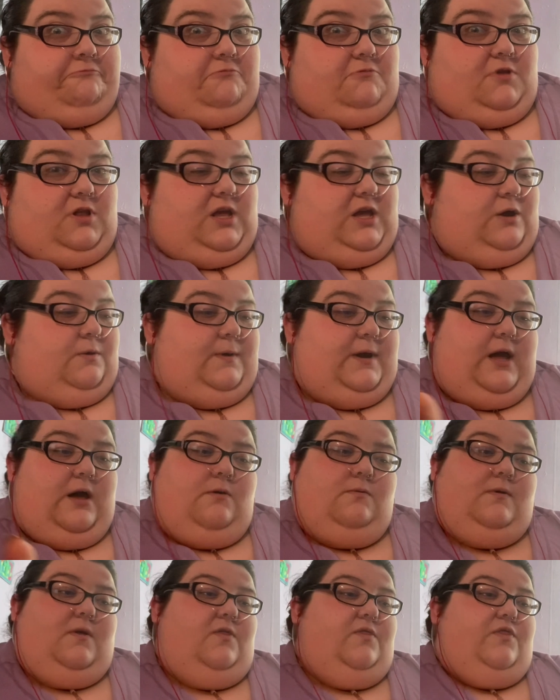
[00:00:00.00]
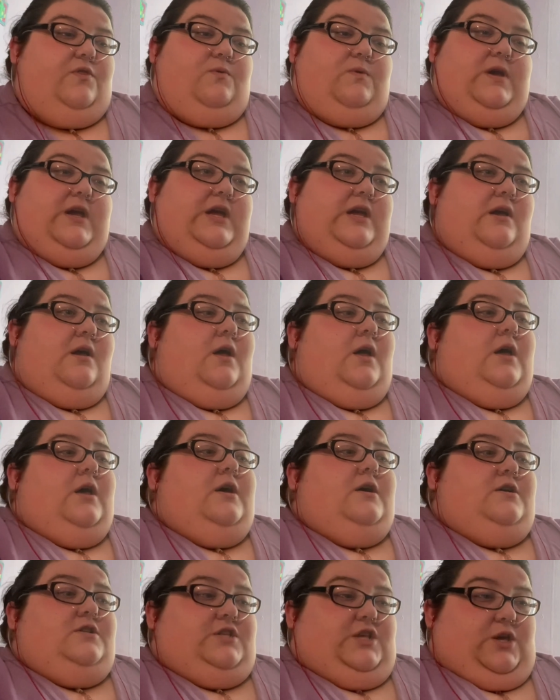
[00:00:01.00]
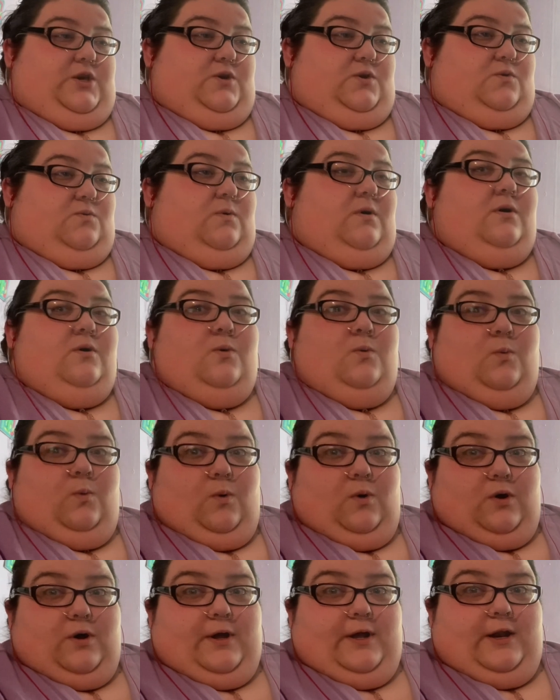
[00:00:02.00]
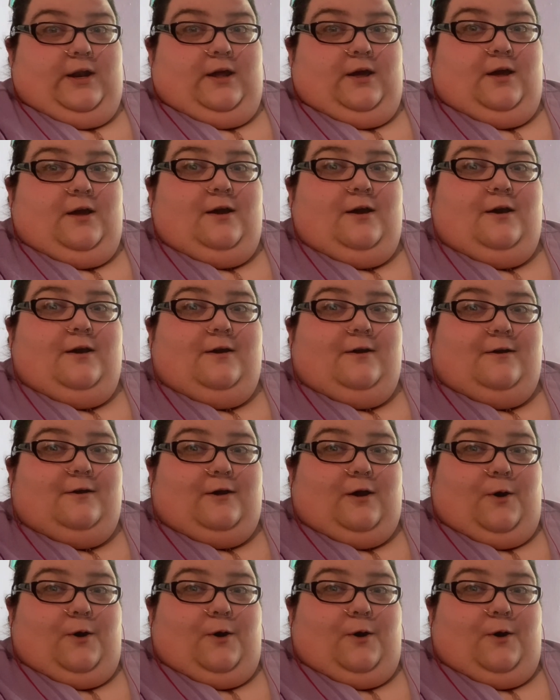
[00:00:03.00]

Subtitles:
Here we go. In 3, 2, 1, go.